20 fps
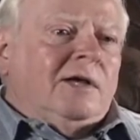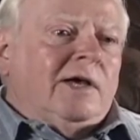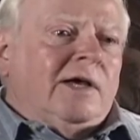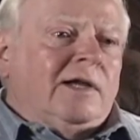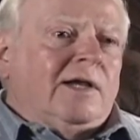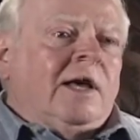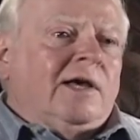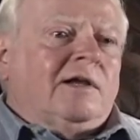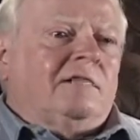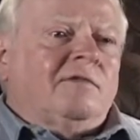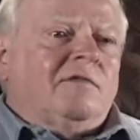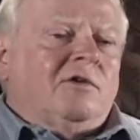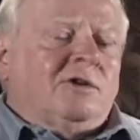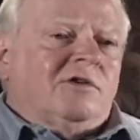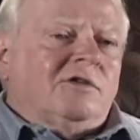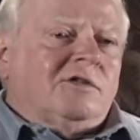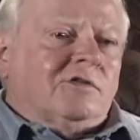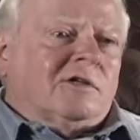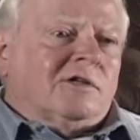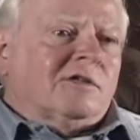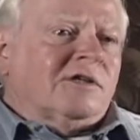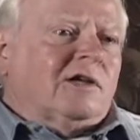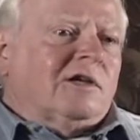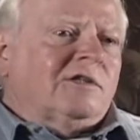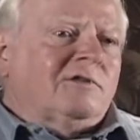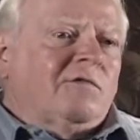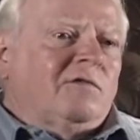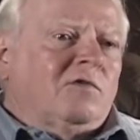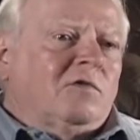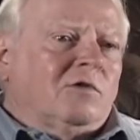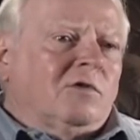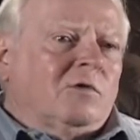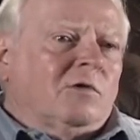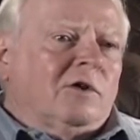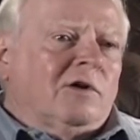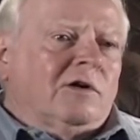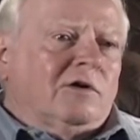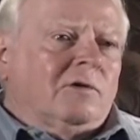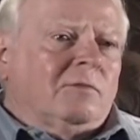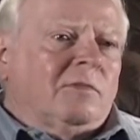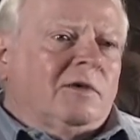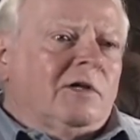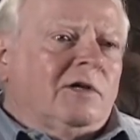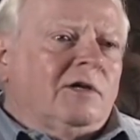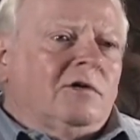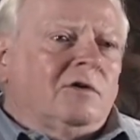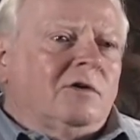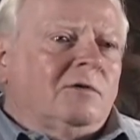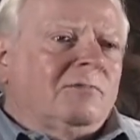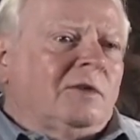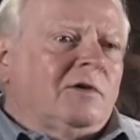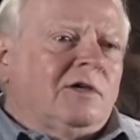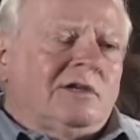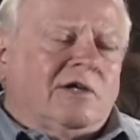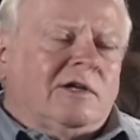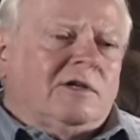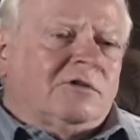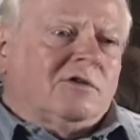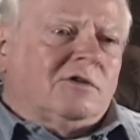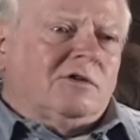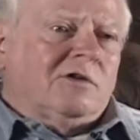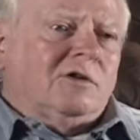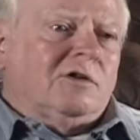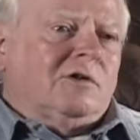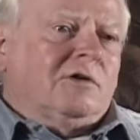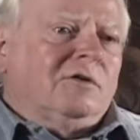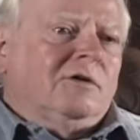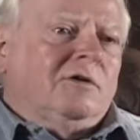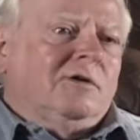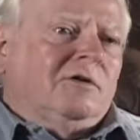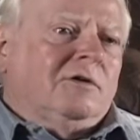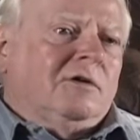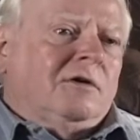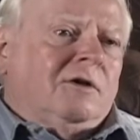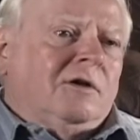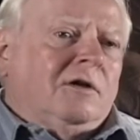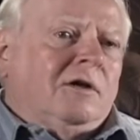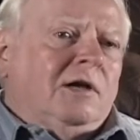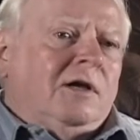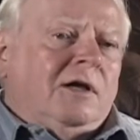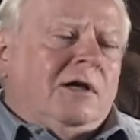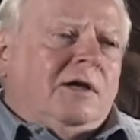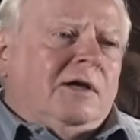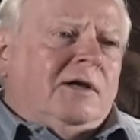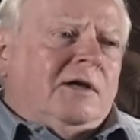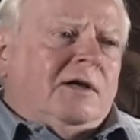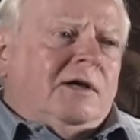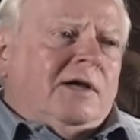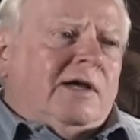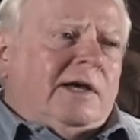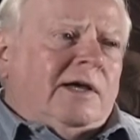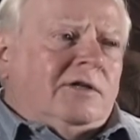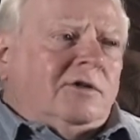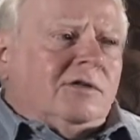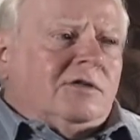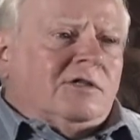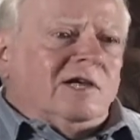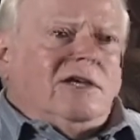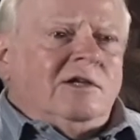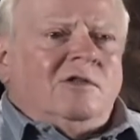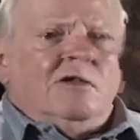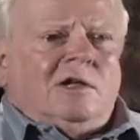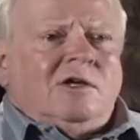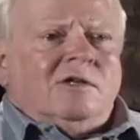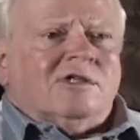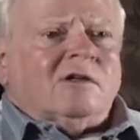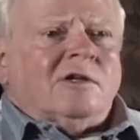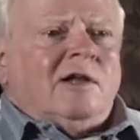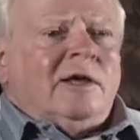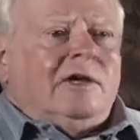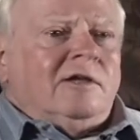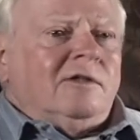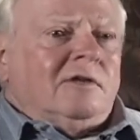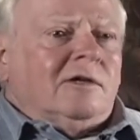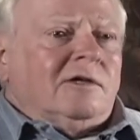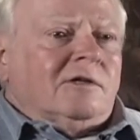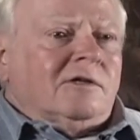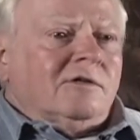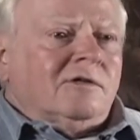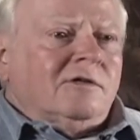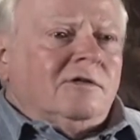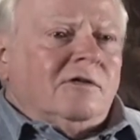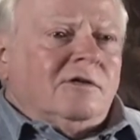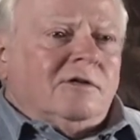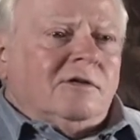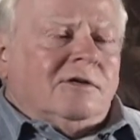and had a very successful career, but he couldn't be an engineer. And you see things like this.